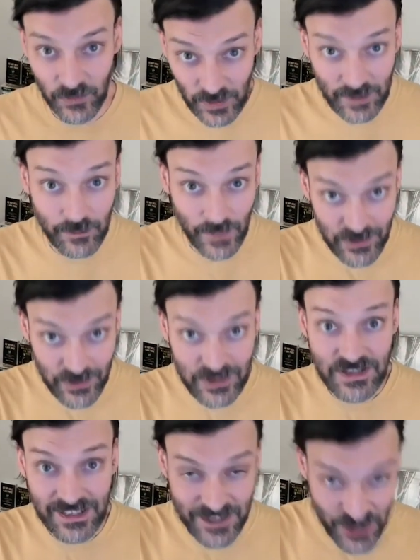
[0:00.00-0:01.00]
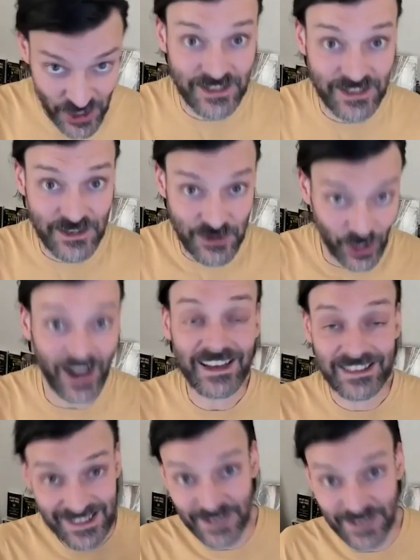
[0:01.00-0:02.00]
We mostly just try
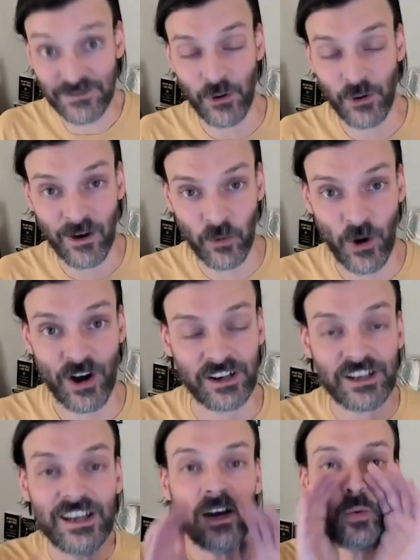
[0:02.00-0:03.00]
and give you our work,